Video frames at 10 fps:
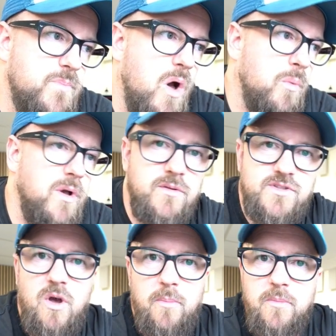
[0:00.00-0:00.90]
I will
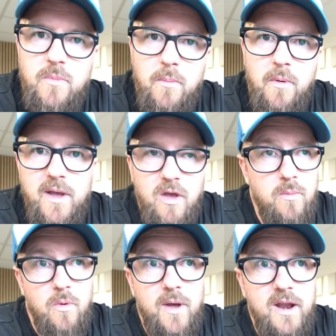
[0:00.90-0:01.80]
stop on my way
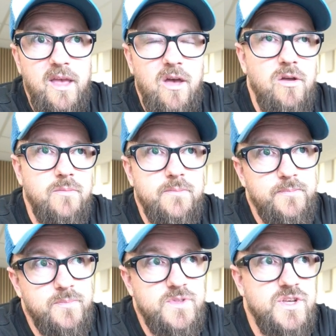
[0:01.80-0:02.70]
home or when I get home
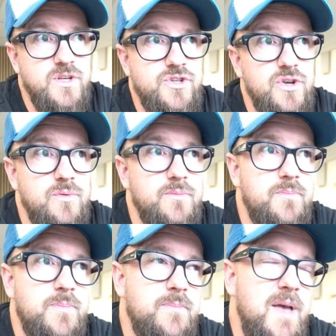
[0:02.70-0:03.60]
to tune
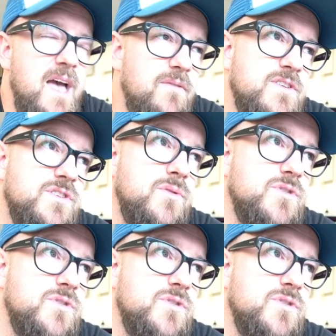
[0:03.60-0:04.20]
ever so